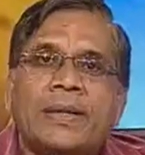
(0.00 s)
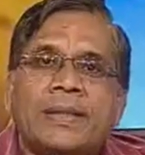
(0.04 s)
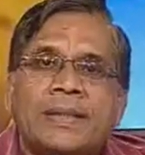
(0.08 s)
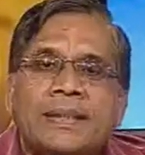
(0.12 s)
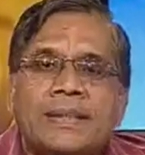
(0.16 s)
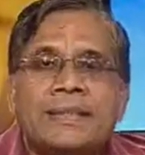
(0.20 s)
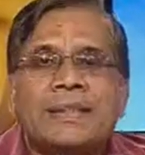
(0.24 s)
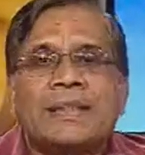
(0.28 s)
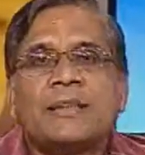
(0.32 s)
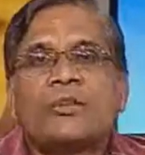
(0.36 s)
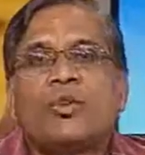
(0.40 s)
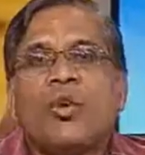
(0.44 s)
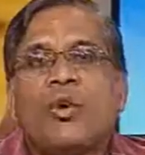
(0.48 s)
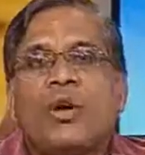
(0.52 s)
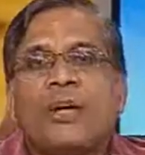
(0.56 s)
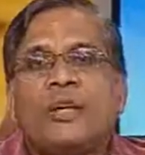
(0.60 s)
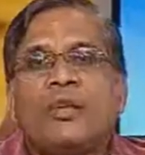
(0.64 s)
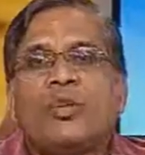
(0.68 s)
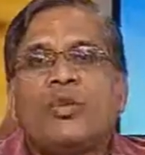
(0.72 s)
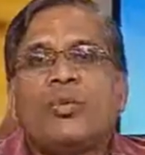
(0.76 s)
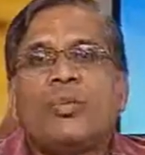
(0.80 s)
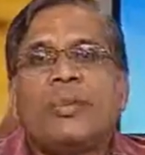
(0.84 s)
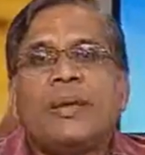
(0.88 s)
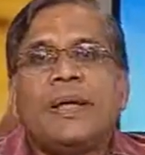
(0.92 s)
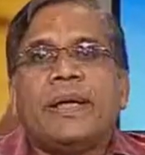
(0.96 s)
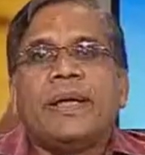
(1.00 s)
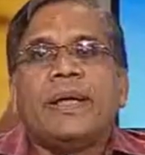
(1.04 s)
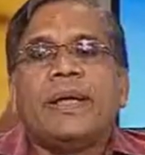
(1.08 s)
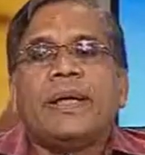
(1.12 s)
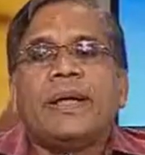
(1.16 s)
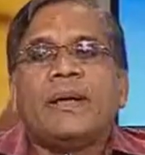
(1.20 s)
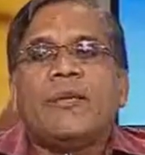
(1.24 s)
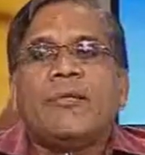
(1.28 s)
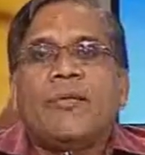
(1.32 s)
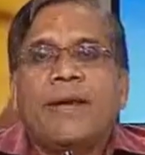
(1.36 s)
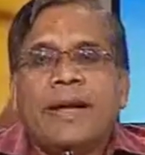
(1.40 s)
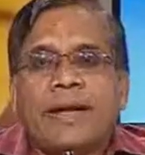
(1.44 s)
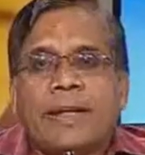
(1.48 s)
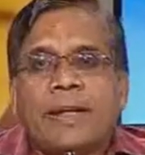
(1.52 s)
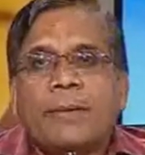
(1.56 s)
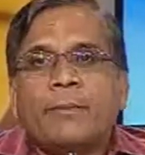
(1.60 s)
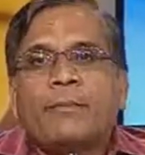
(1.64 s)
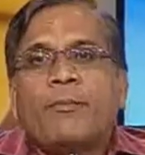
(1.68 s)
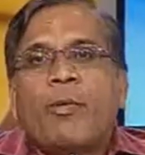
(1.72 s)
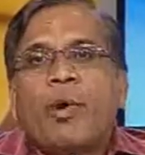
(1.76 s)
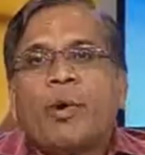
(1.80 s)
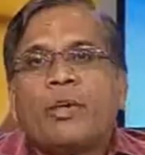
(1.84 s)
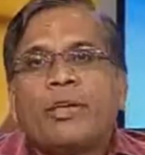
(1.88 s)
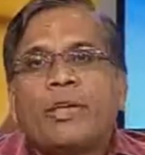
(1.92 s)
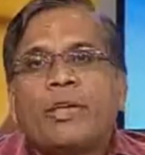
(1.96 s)
This is going to be very
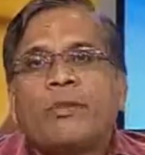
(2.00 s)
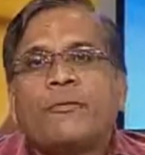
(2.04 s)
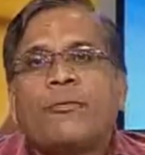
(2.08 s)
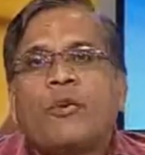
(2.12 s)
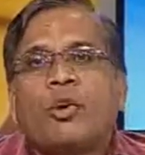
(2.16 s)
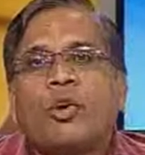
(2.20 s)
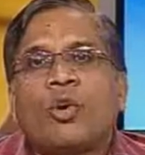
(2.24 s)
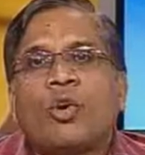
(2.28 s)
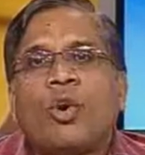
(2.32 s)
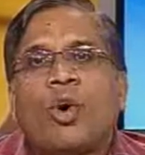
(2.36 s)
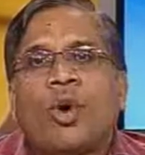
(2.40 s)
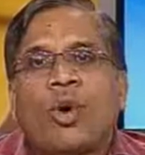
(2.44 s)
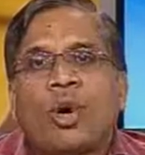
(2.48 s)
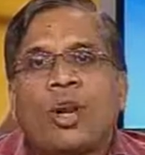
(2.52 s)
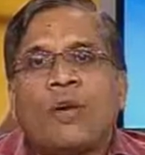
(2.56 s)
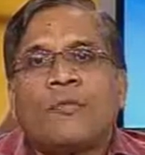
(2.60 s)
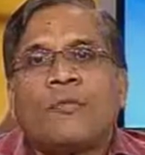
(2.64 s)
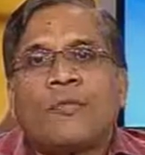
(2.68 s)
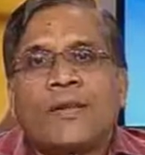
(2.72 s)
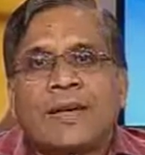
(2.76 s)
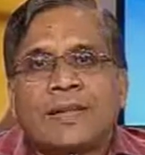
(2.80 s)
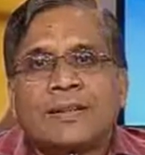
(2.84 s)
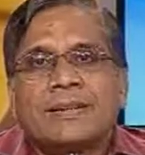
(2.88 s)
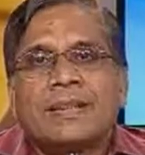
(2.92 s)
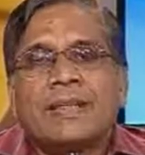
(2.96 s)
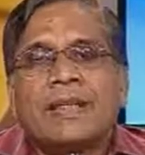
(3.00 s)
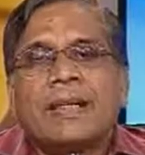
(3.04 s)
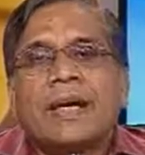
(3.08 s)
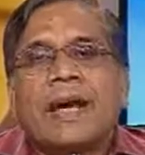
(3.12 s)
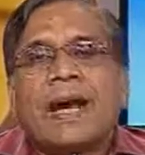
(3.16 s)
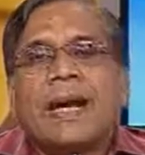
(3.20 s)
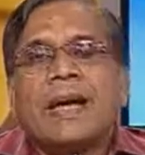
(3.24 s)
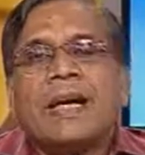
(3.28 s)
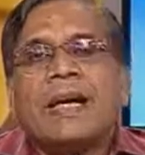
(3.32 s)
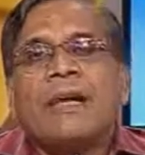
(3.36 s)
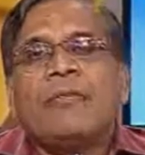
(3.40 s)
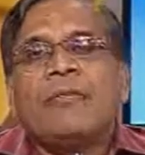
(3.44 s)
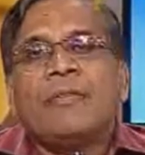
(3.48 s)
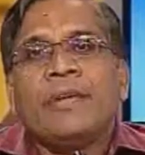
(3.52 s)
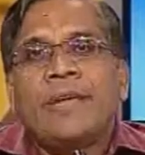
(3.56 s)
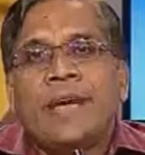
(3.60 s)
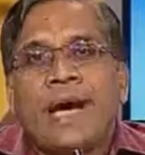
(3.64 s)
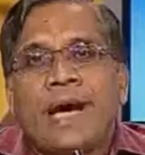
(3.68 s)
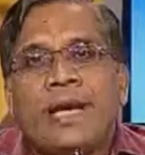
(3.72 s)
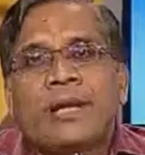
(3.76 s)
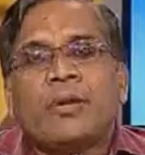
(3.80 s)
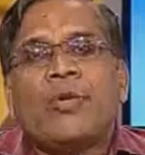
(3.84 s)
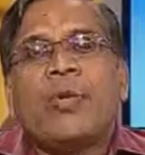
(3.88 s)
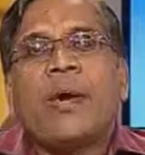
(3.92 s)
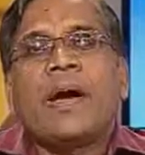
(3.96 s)
important for all of us, and we
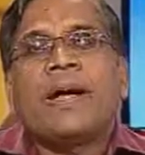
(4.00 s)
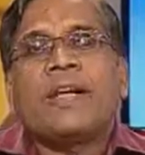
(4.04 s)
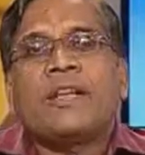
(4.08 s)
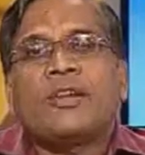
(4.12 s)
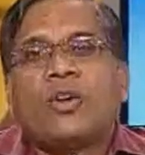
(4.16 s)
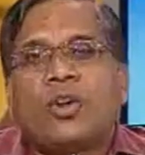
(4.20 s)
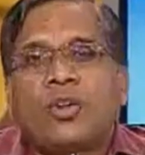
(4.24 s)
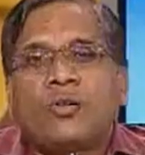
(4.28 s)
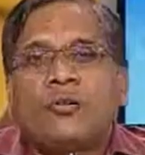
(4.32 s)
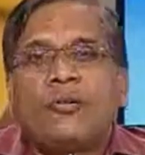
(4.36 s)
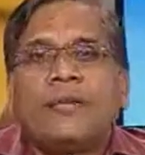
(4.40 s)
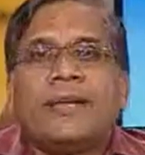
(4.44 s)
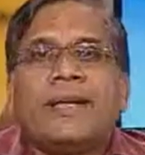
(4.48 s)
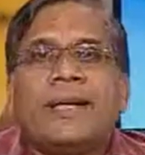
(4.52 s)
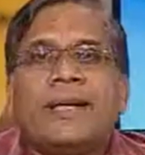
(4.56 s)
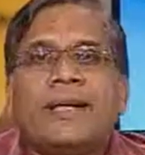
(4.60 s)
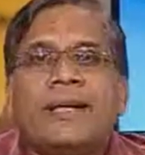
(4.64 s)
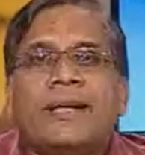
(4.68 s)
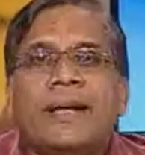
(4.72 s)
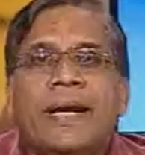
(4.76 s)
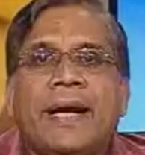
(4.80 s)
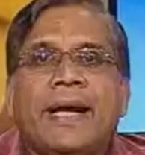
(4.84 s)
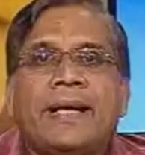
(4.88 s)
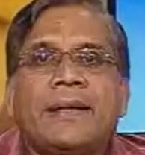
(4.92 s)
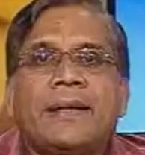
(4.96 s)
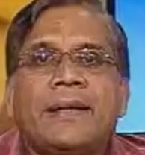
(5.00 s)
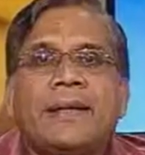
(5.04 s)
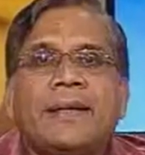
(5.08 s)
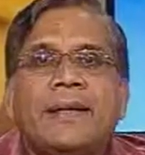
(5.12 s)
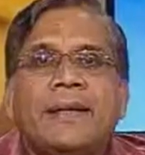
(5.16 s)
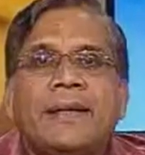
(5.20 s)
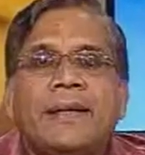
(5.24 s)
are quite confident that